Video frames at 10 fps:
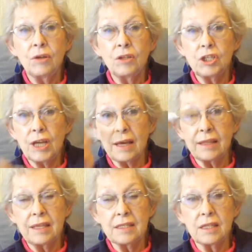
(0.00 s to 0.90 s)
you'd chuck
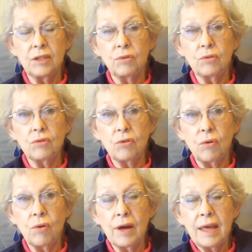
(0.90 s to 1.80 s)
these in your
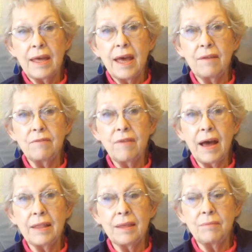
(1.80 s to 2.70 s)
drawer and
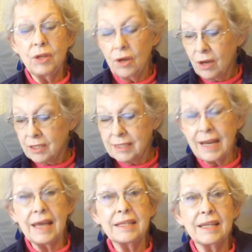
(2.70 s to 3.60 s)
find them years
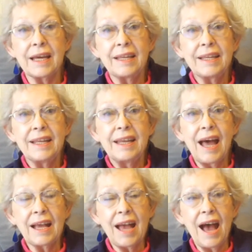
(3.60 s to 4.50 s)
later,
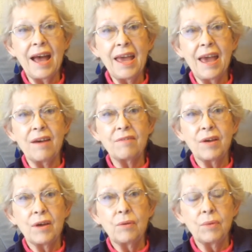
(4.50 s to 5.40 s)
like I have
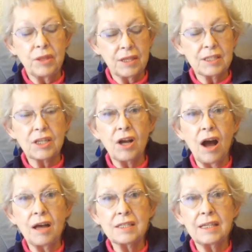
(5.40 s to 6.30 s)
with this
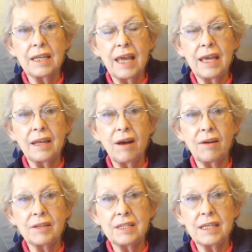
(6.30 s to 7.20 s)
ghastly
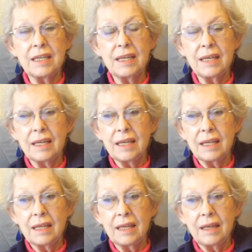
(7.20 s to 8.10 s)
NRT
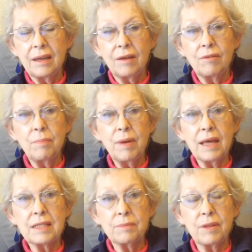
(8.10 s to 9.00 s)

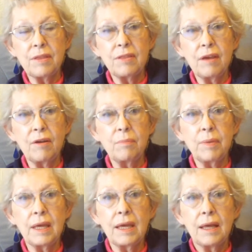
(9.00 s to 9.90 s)
replacement
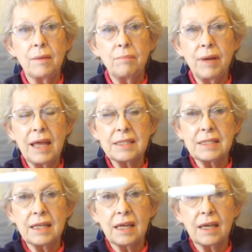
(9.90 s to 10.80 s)
therapy
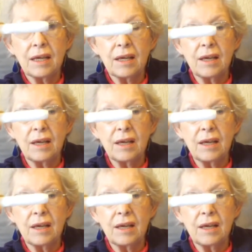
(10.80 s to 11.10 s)
plastic